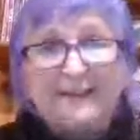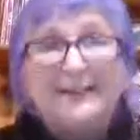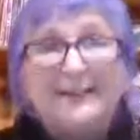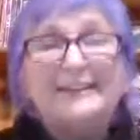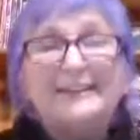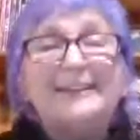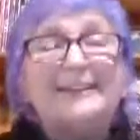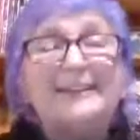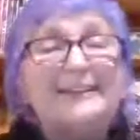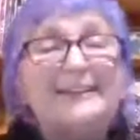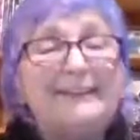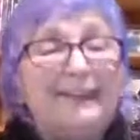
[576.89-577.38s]

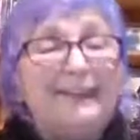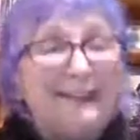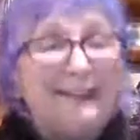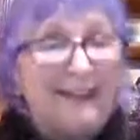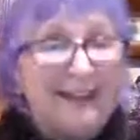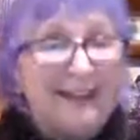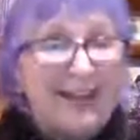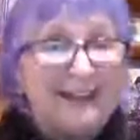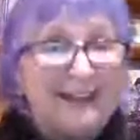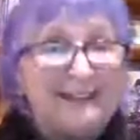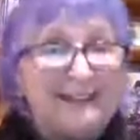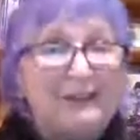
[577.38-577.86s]
this is going
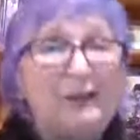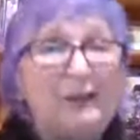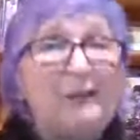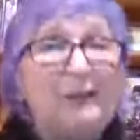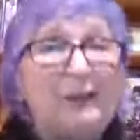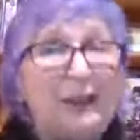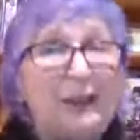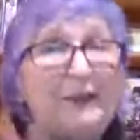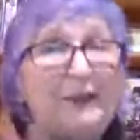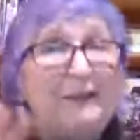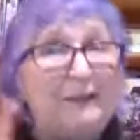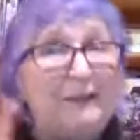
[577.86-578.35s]
to get you.
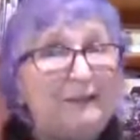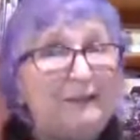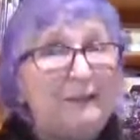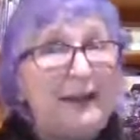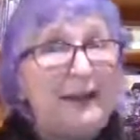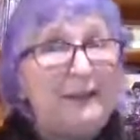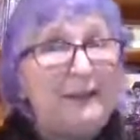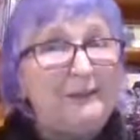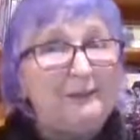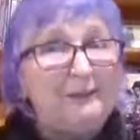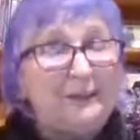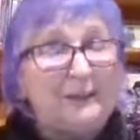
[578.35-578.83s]
Okay. Are you
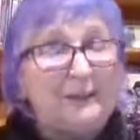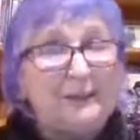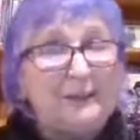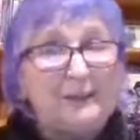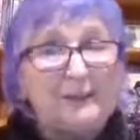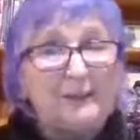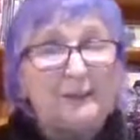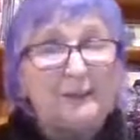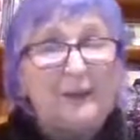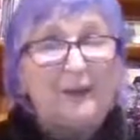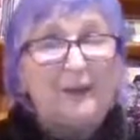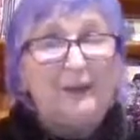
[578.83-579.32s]
ready for
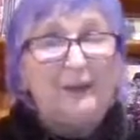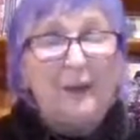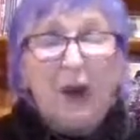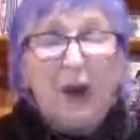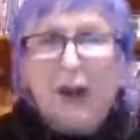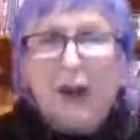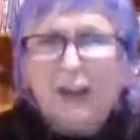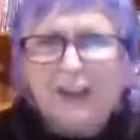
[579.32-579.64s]
this one?